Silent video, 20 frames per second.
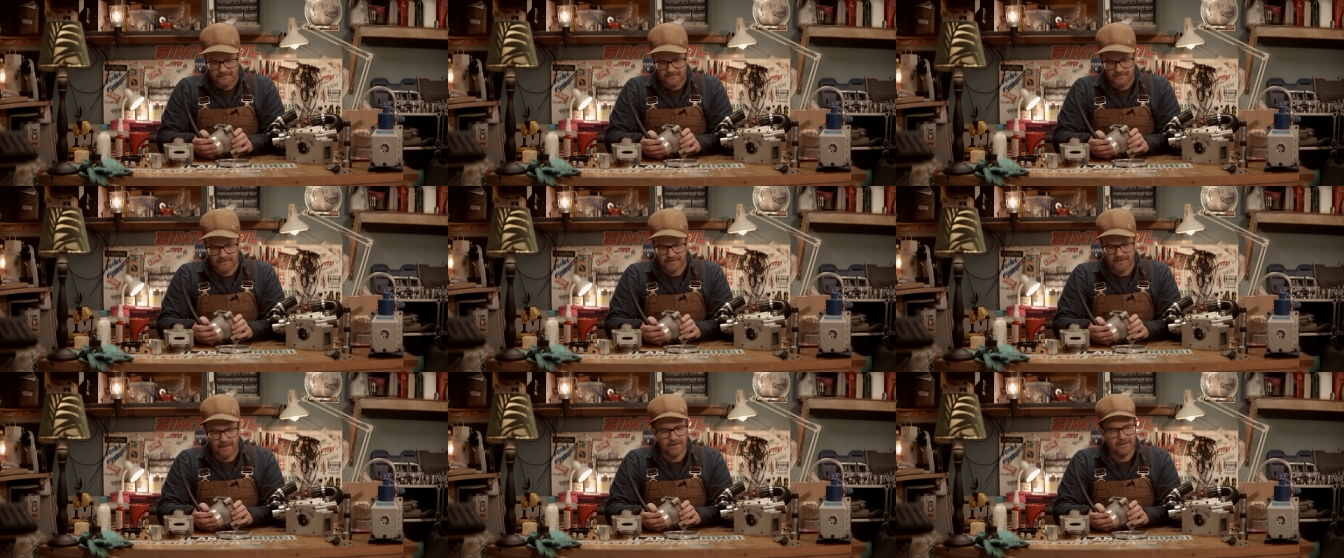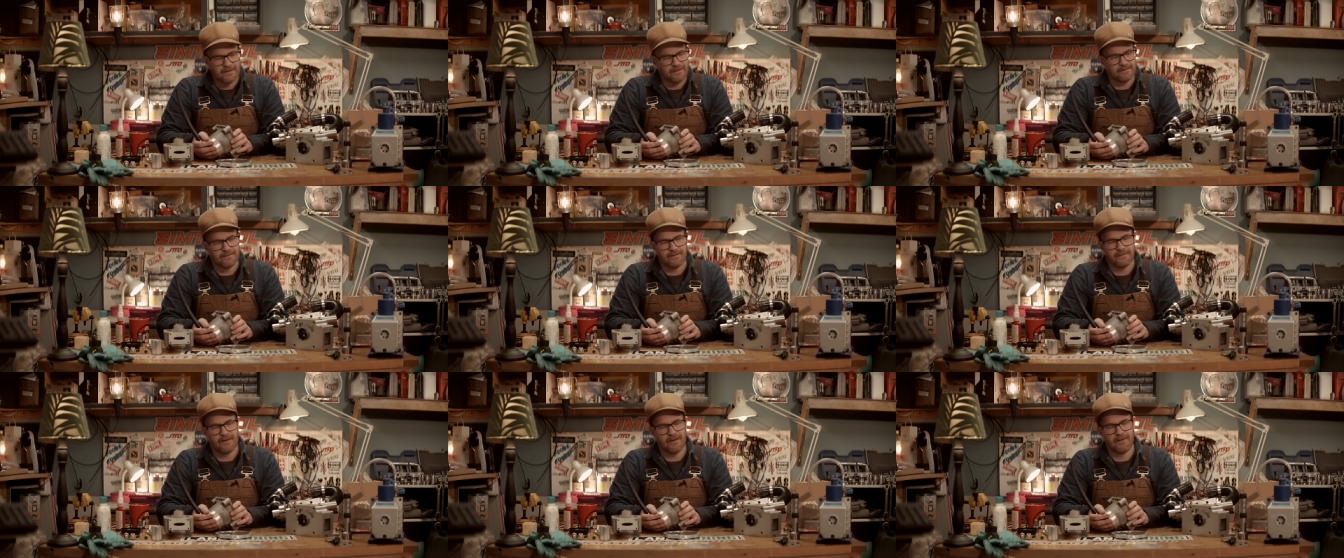well, I,
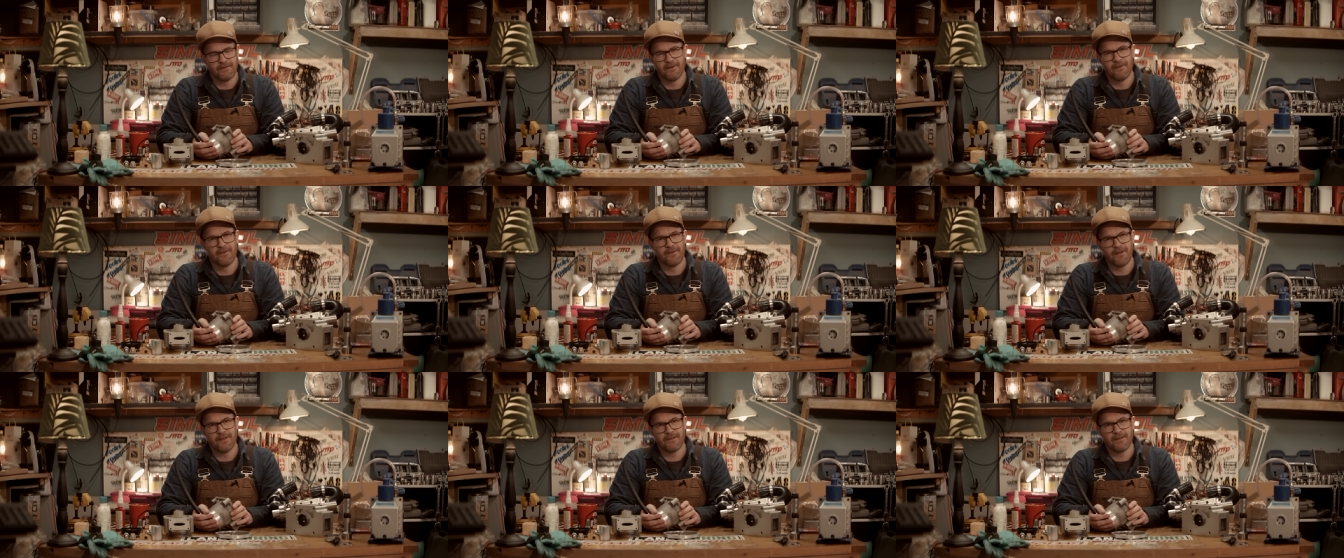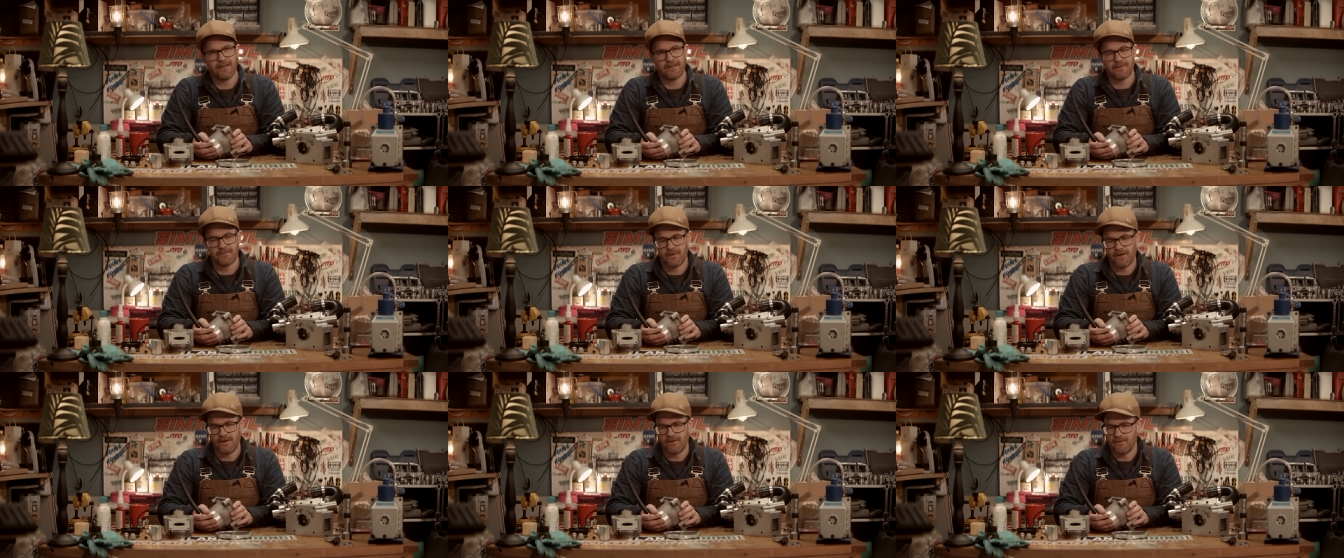I don't think
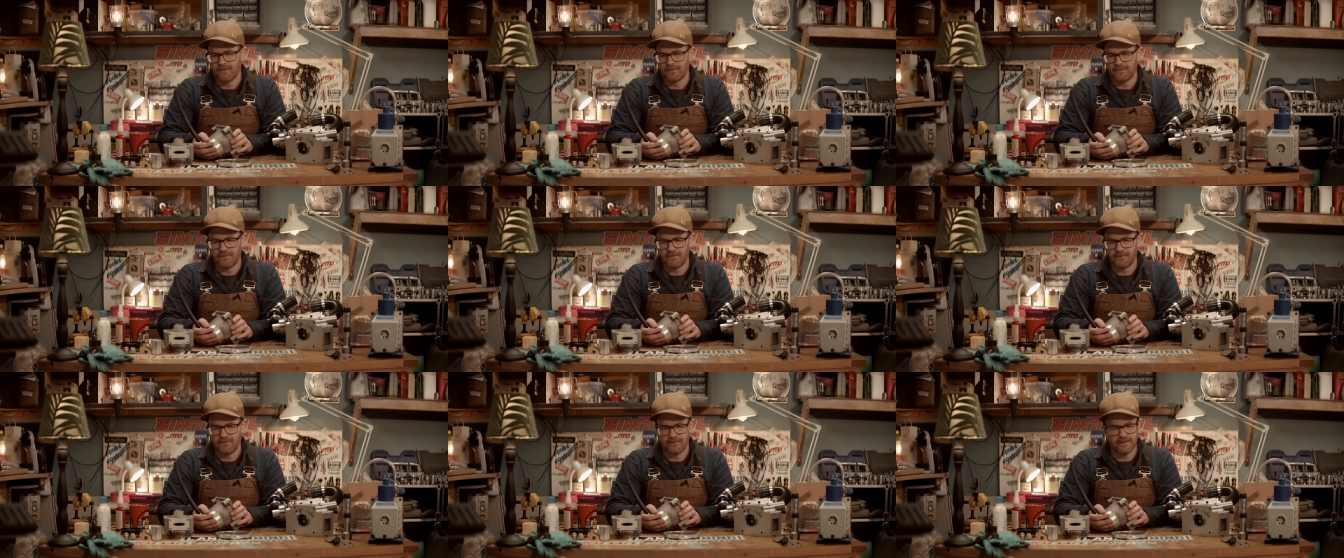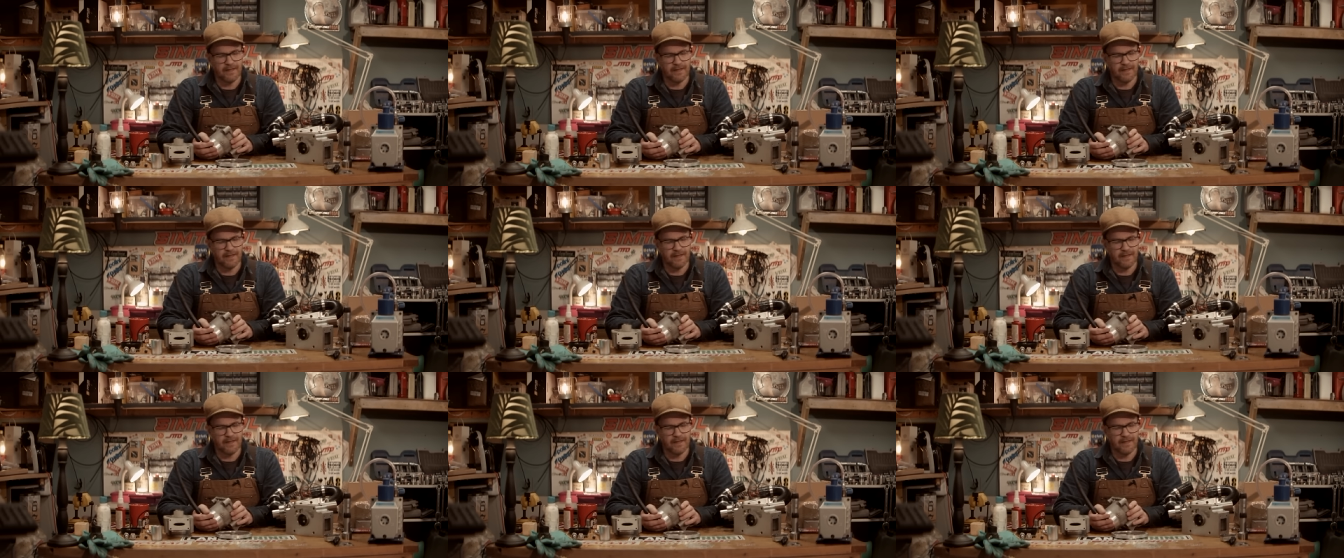that's what I want to do.